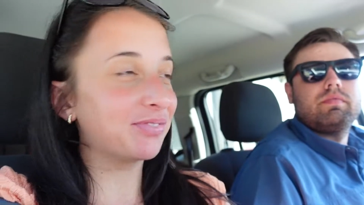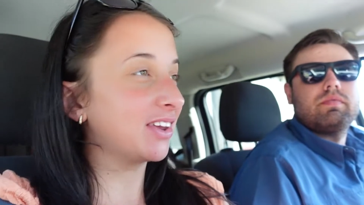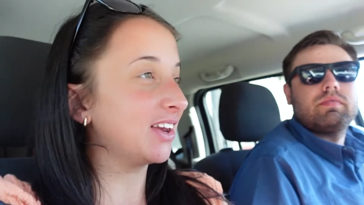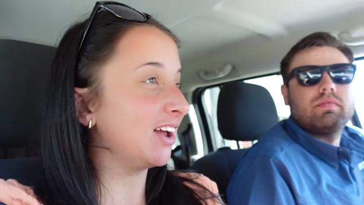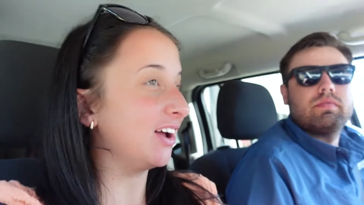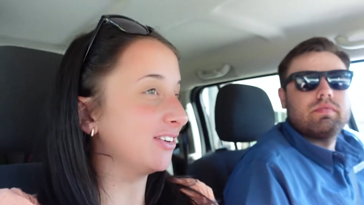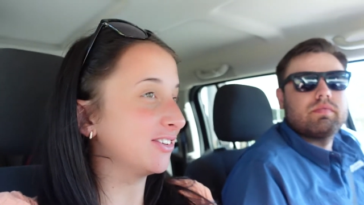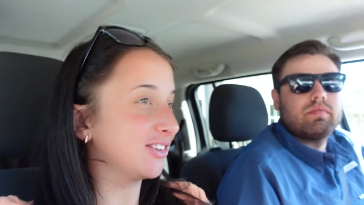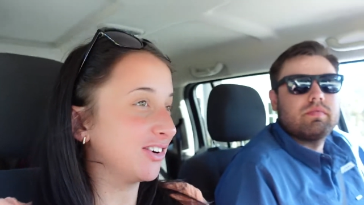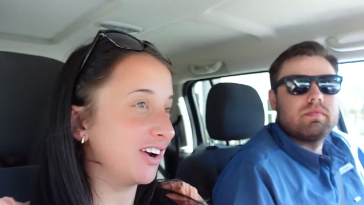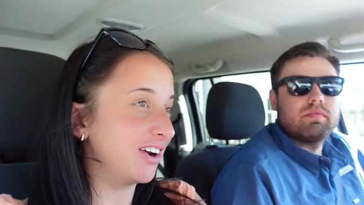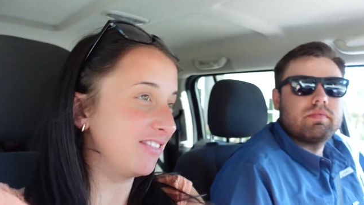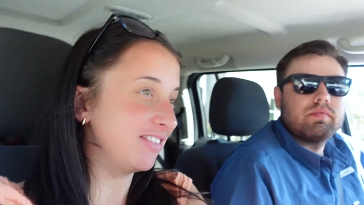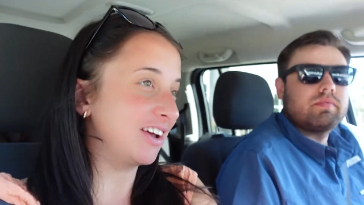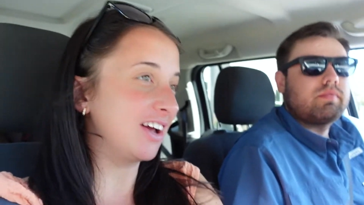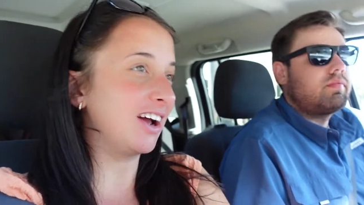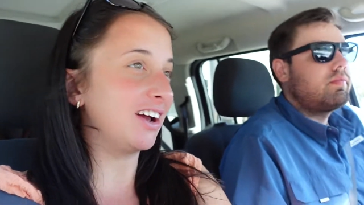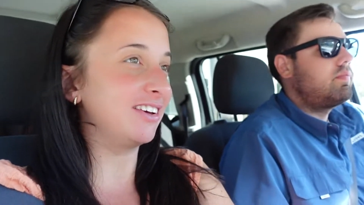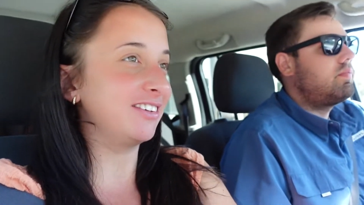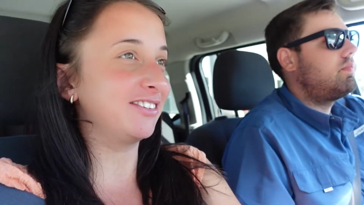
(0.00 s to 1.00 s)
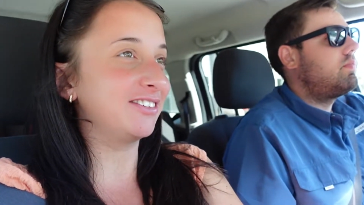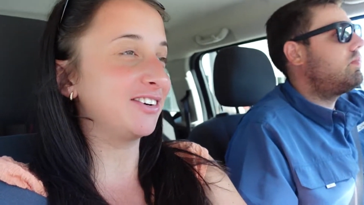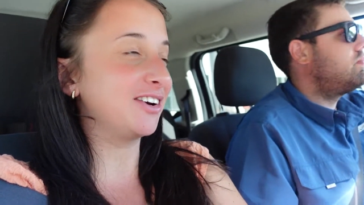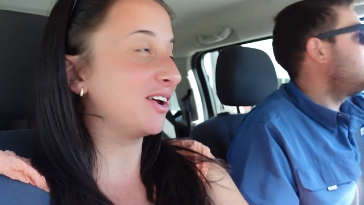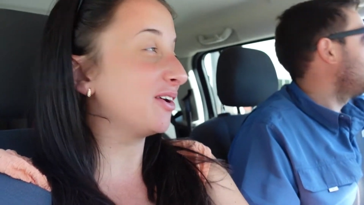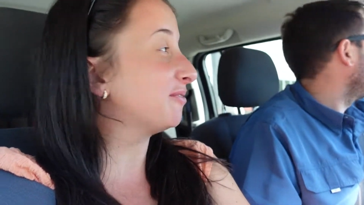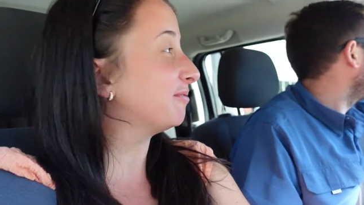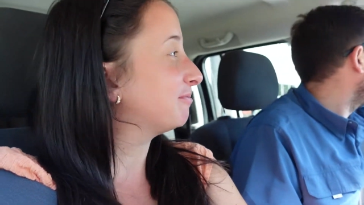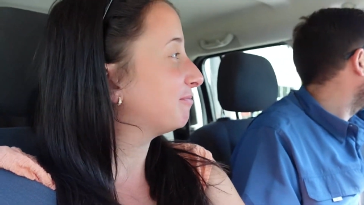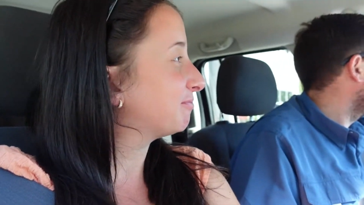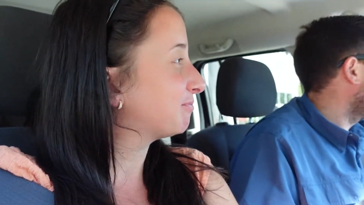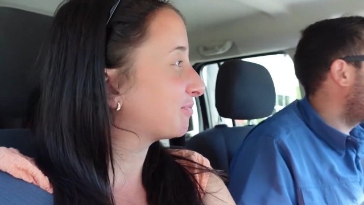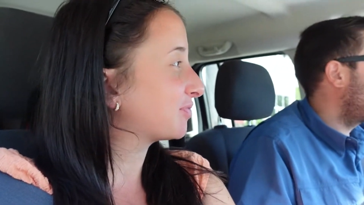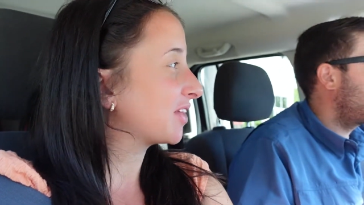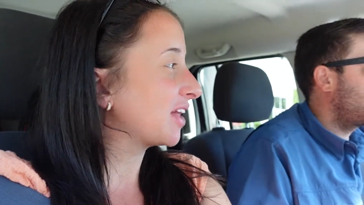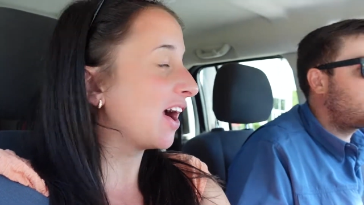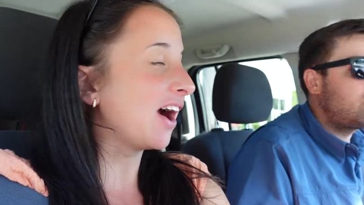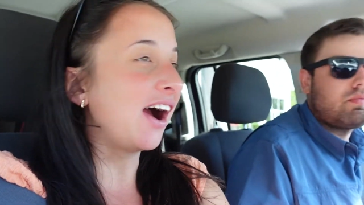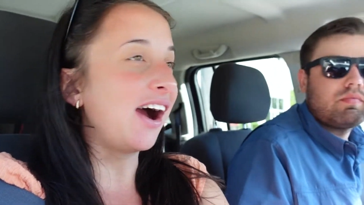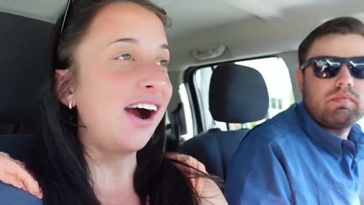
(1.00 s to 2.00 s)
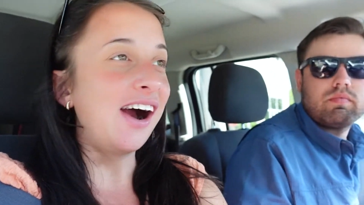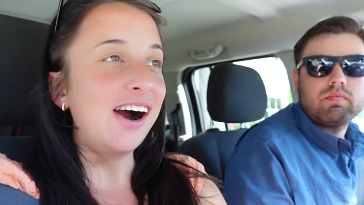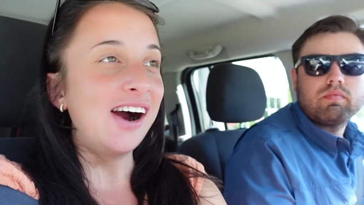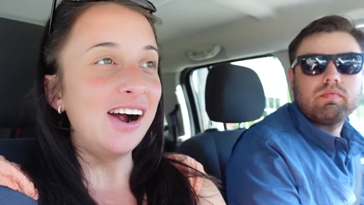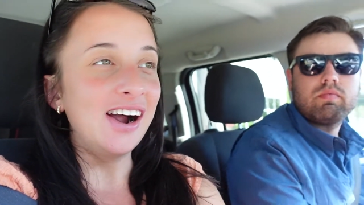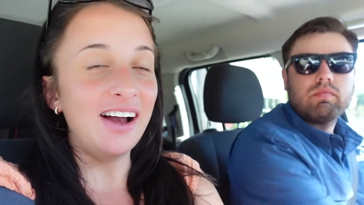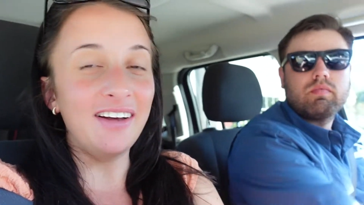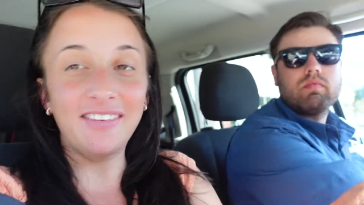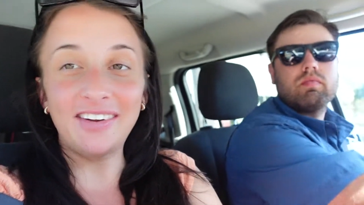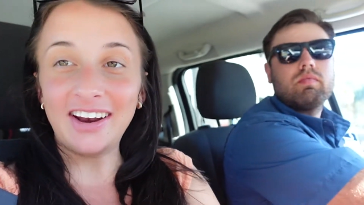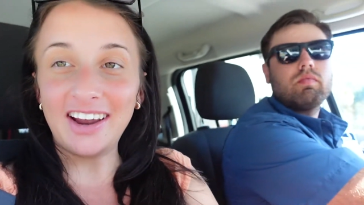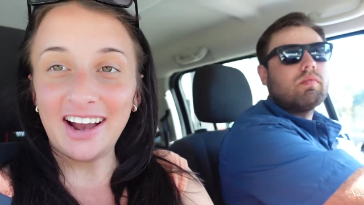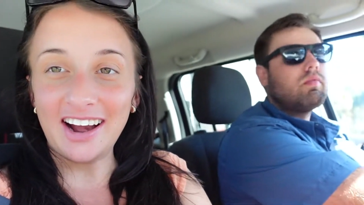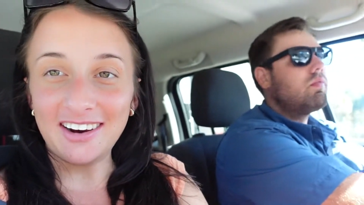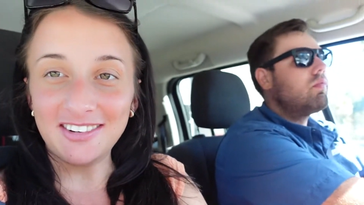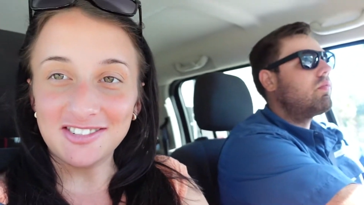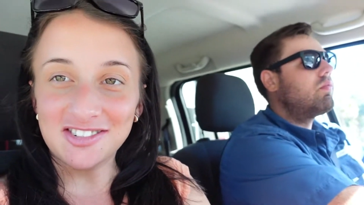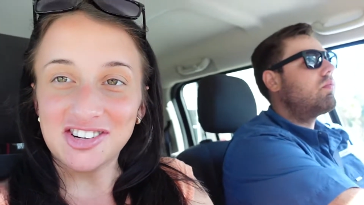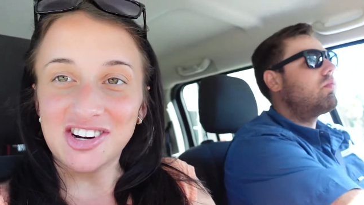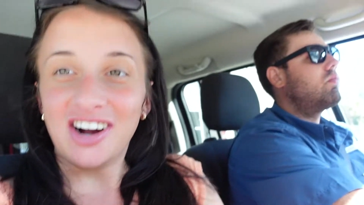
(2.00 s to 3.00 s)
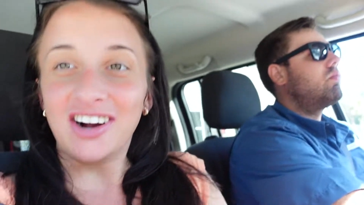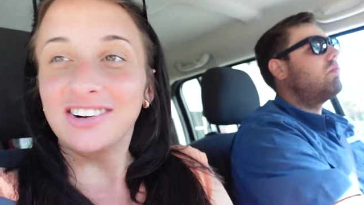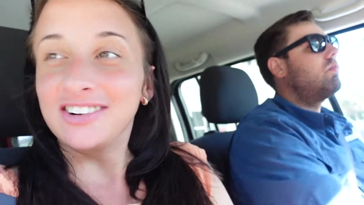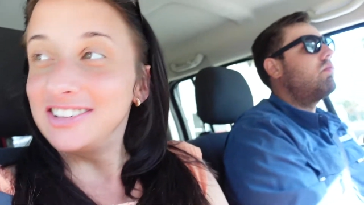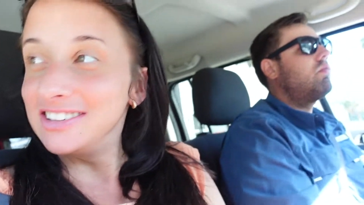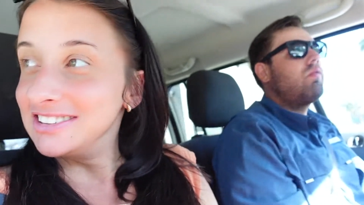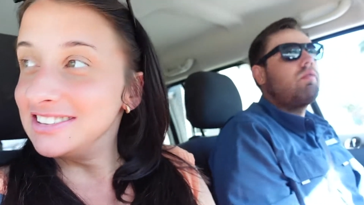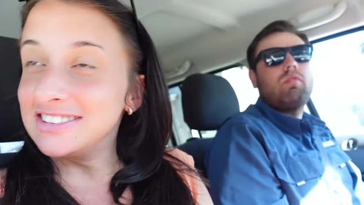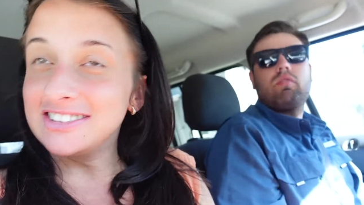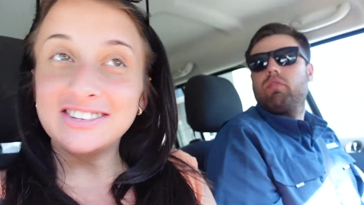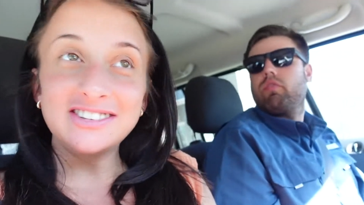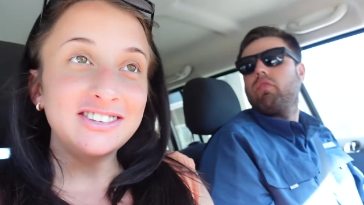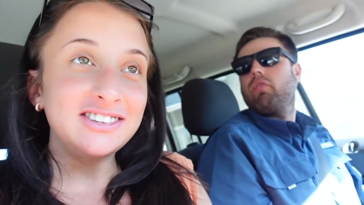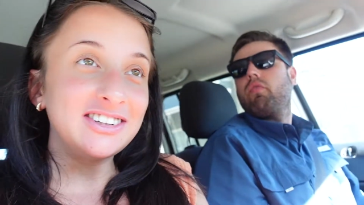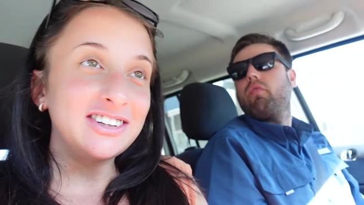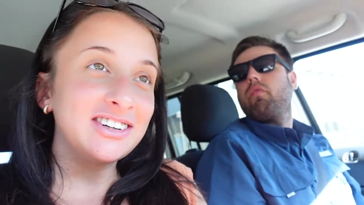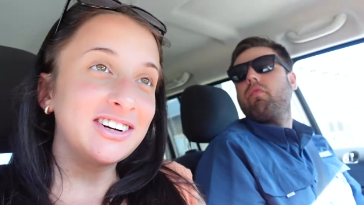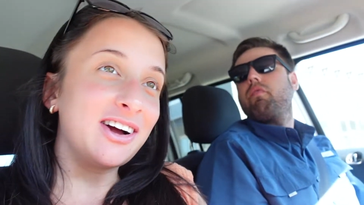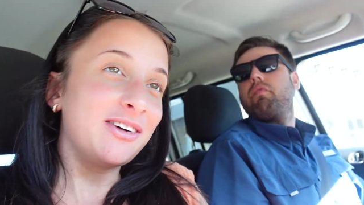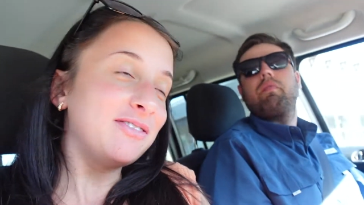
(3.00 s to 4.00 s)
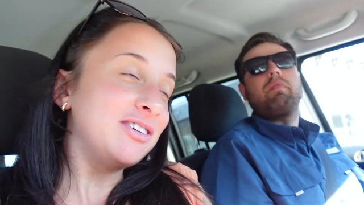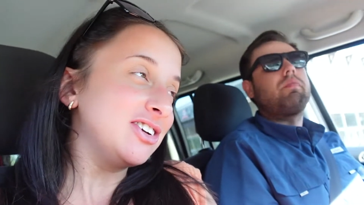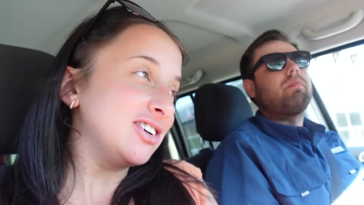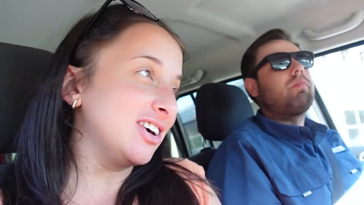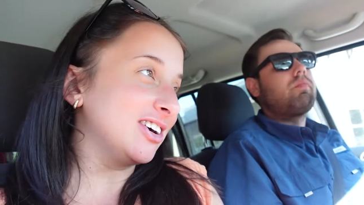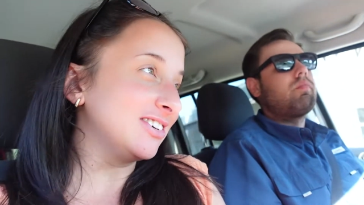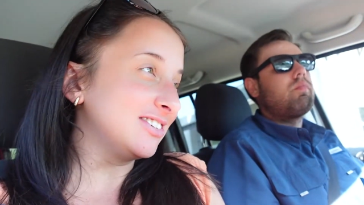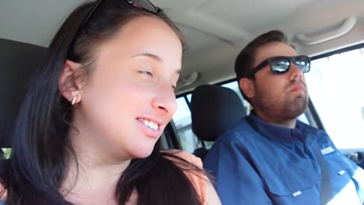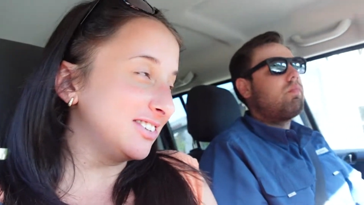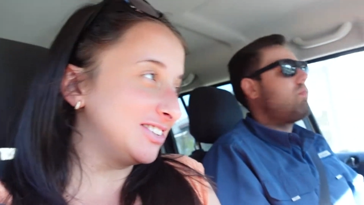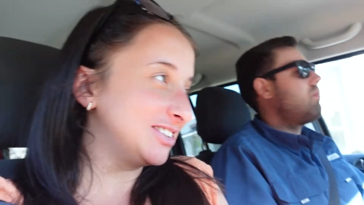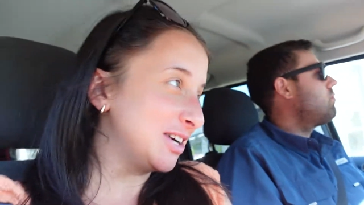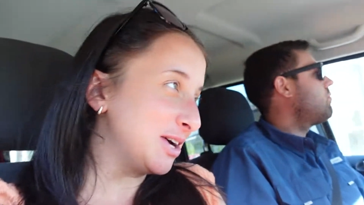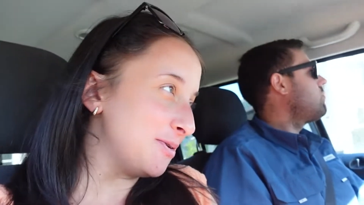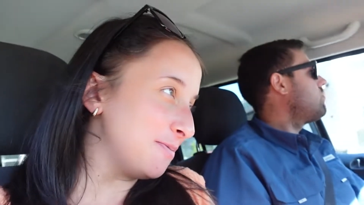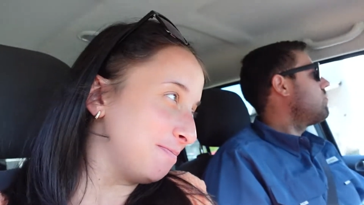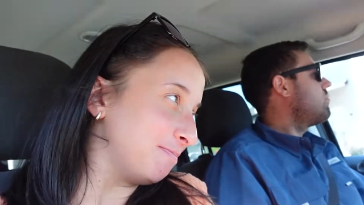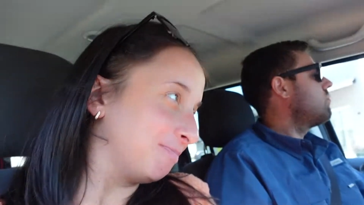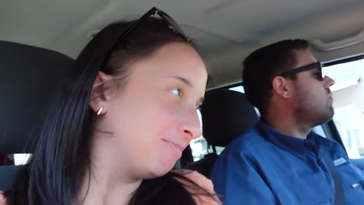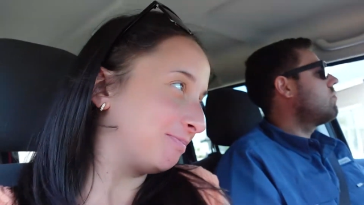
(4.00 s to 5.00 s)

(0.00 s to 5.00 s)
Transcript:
Speaker 1: it's craving ice cream. And they don't have chocolate, so Turner got me chocolate chip.